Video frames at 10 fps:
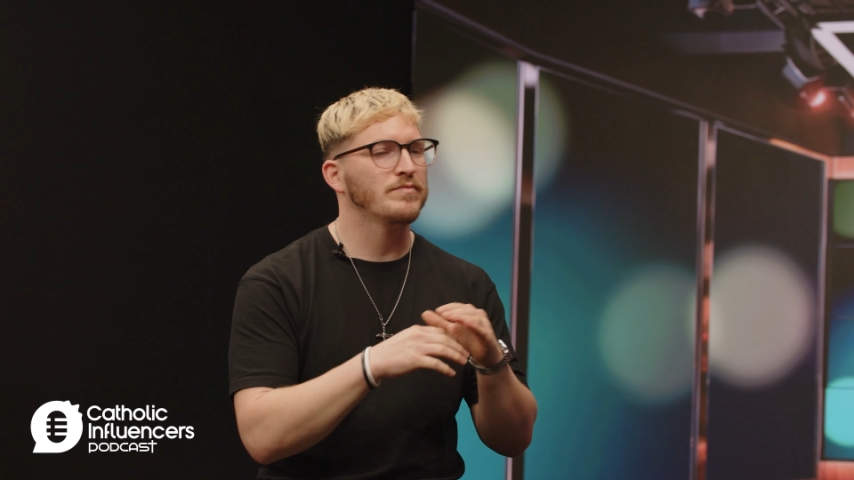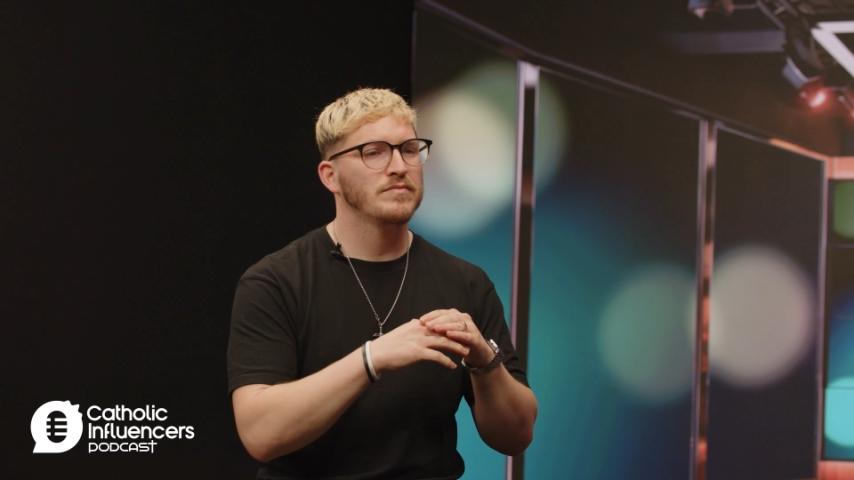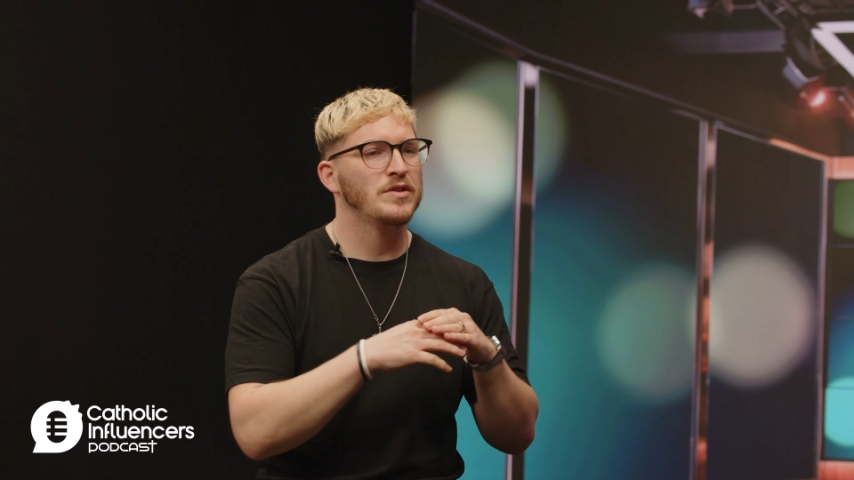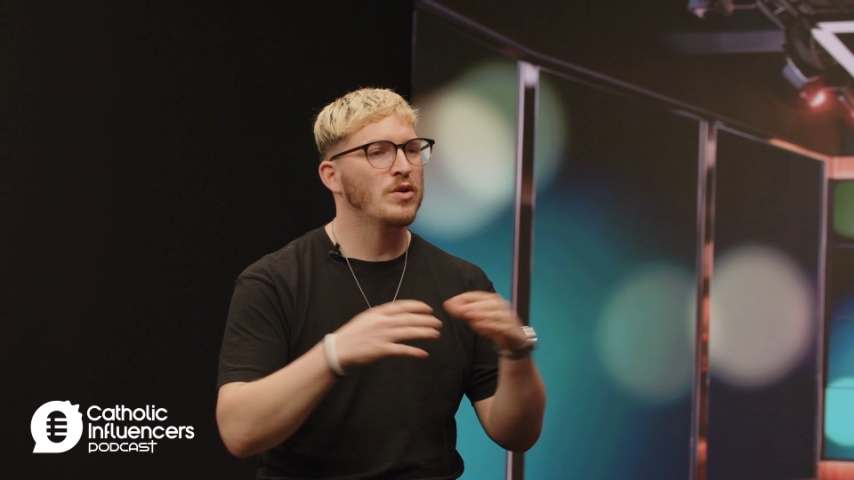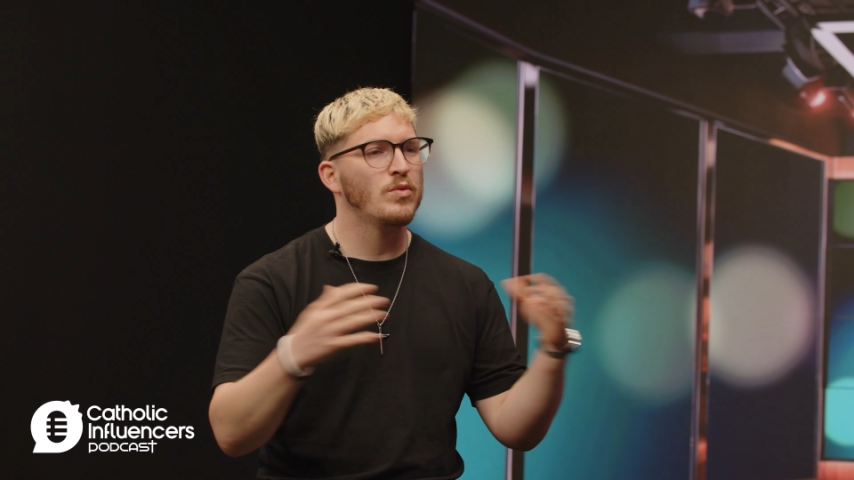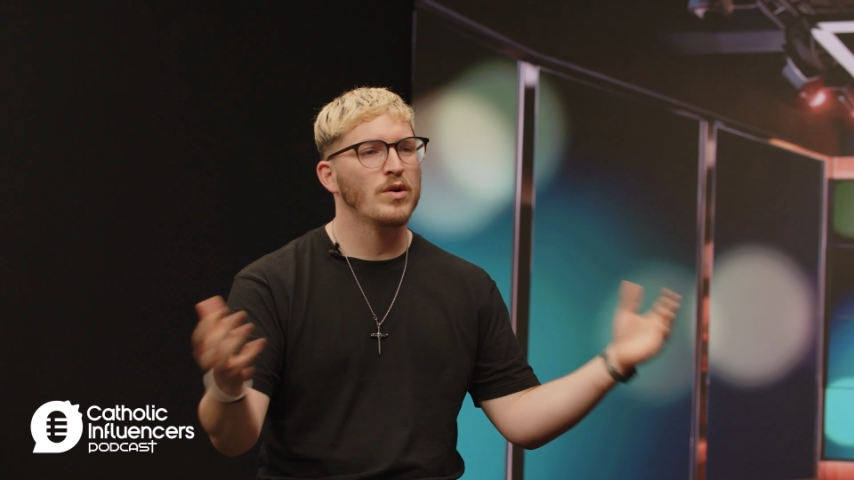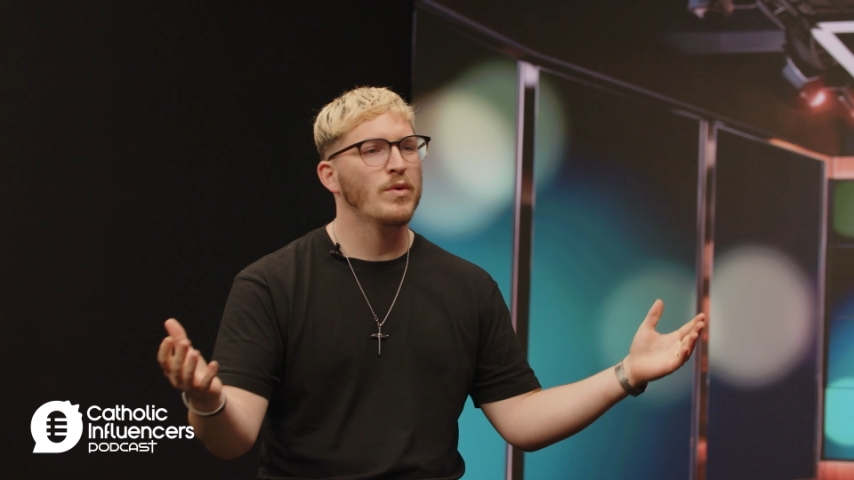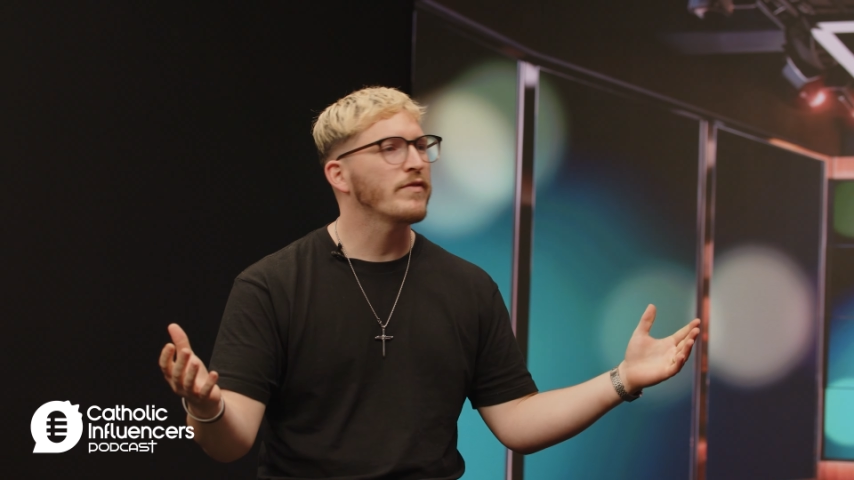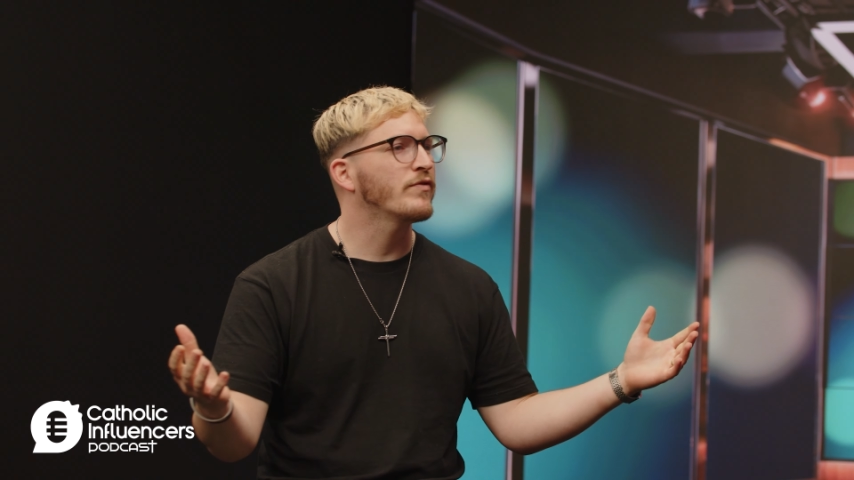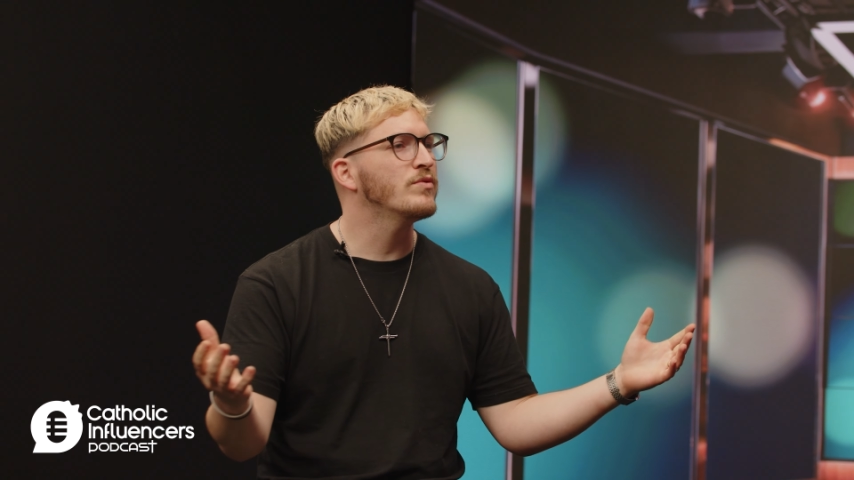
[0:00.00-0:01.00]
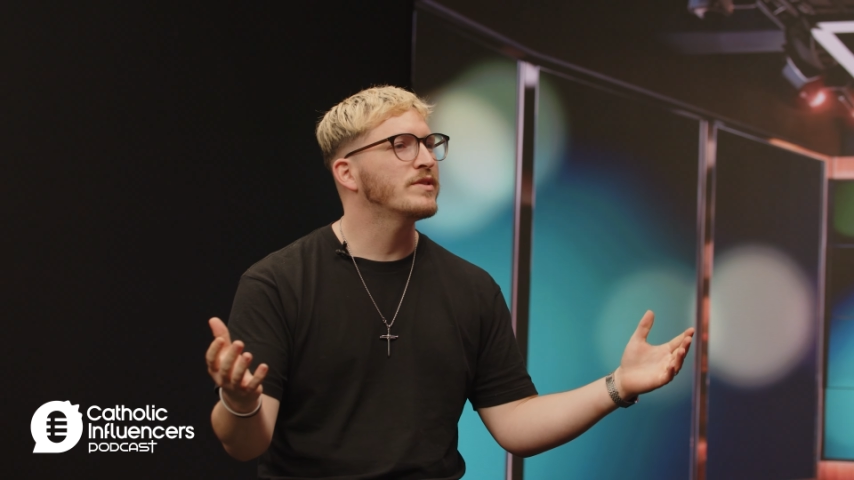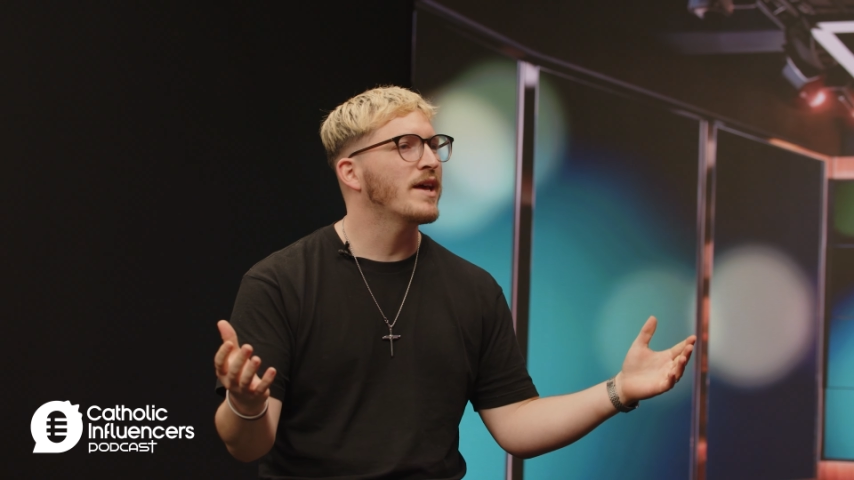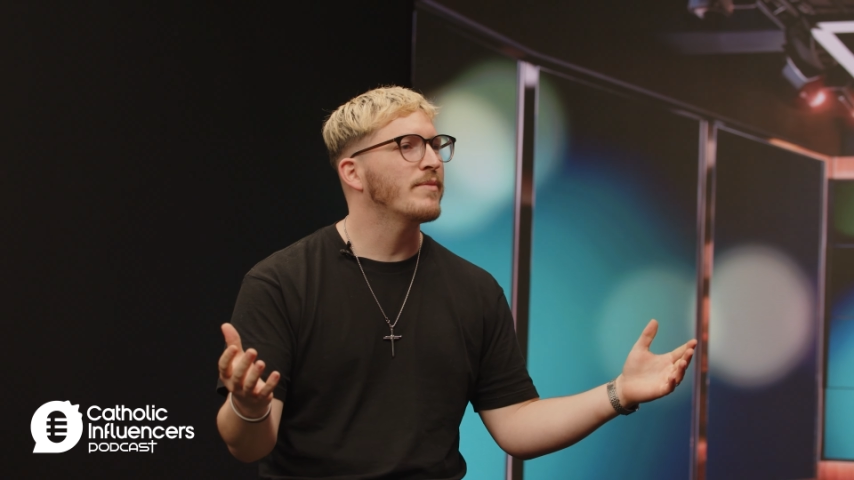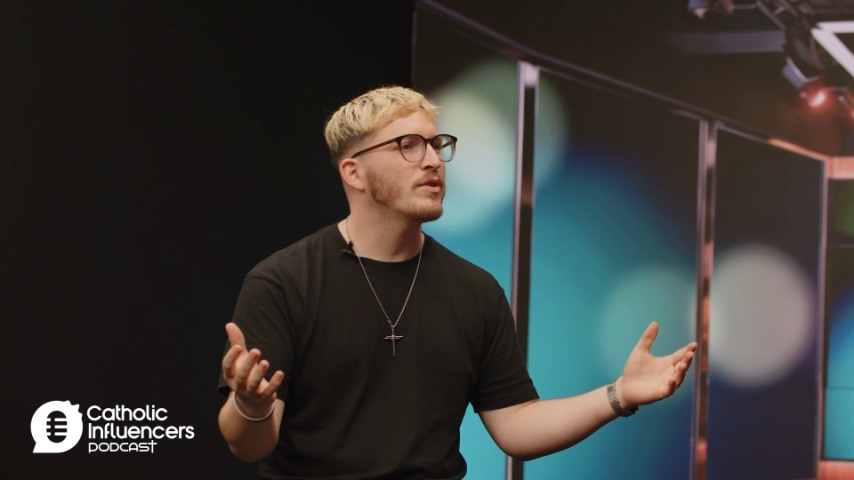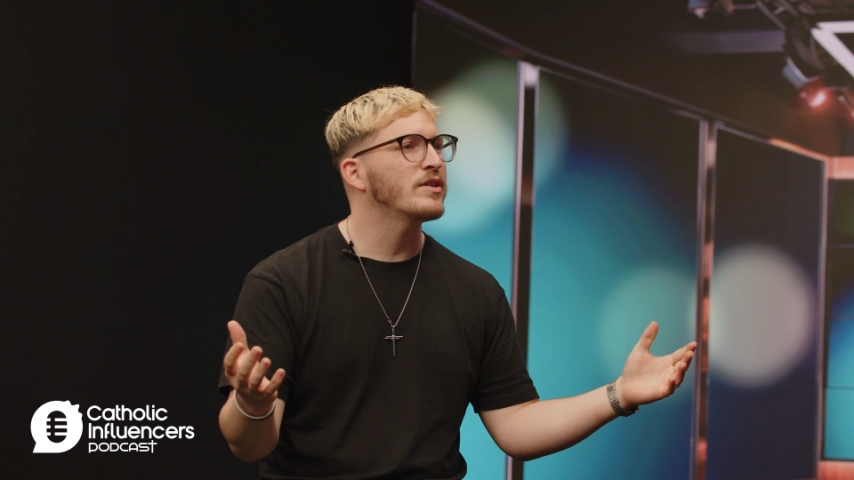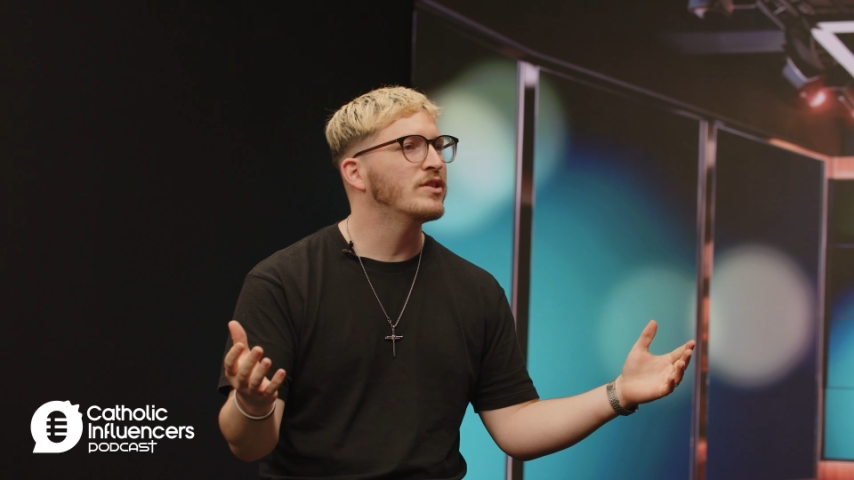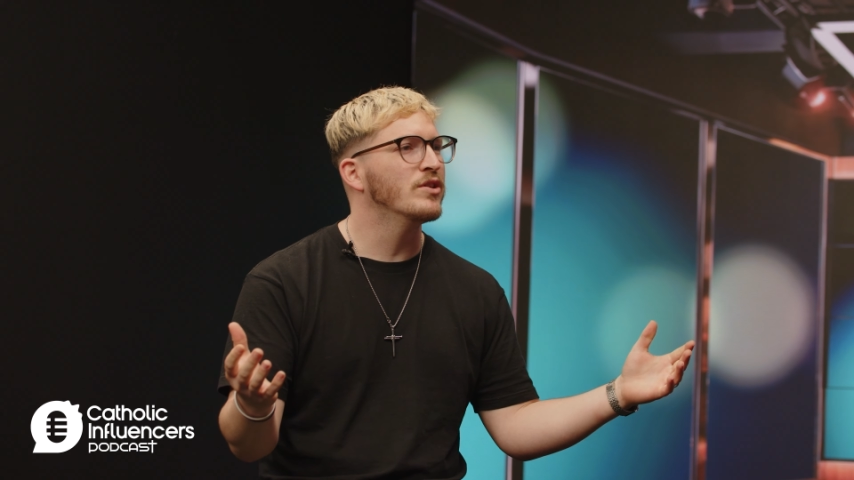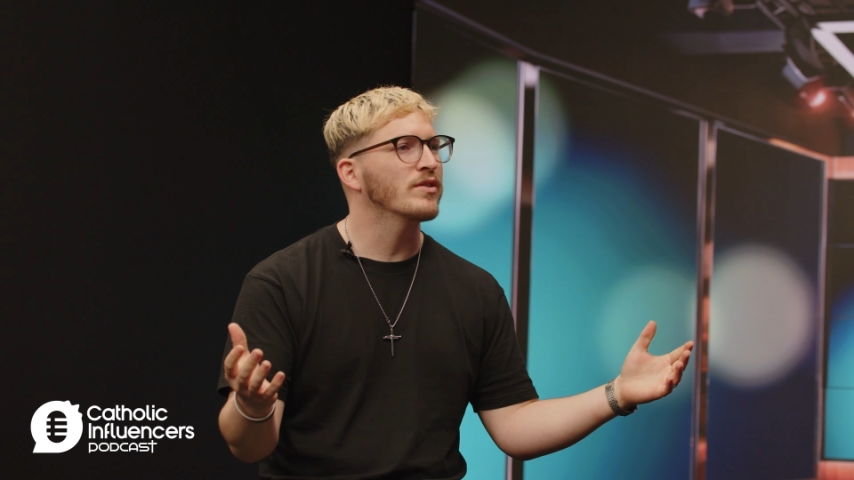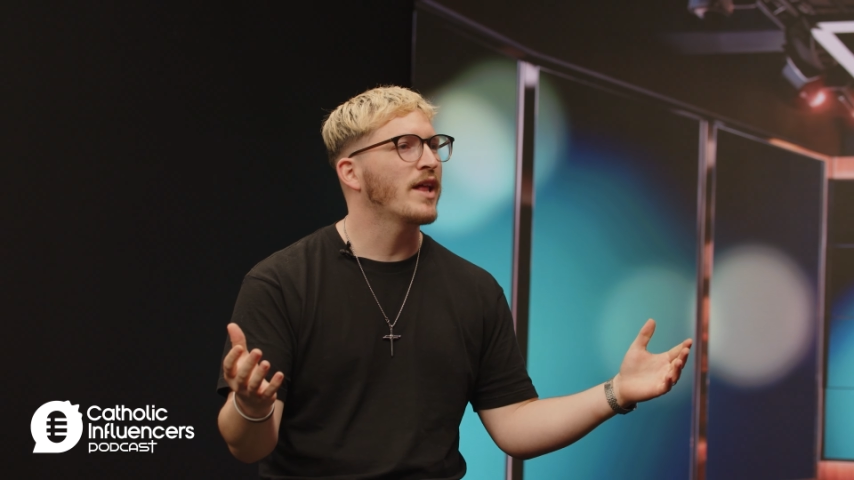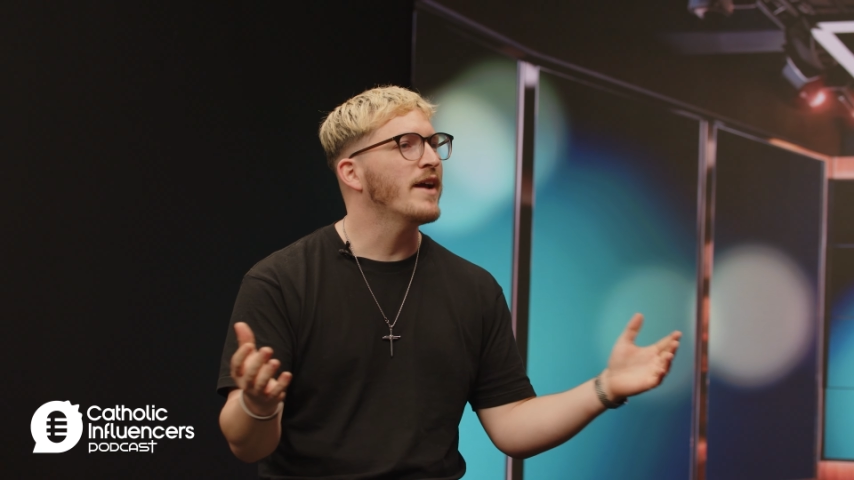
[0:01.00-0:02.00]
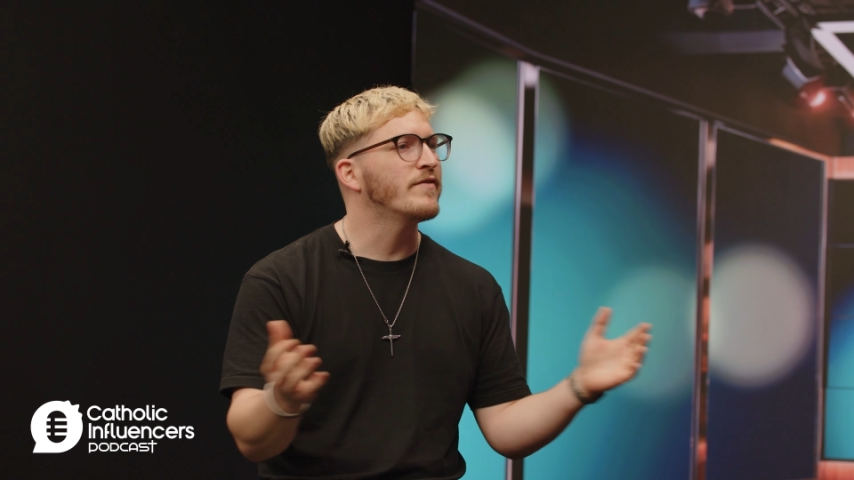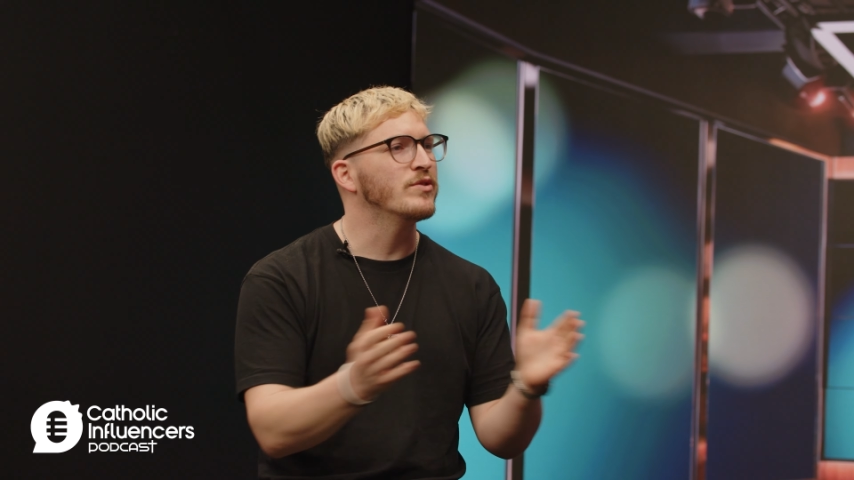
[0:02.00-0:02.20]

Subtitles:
you know, what fruit did that bring to your life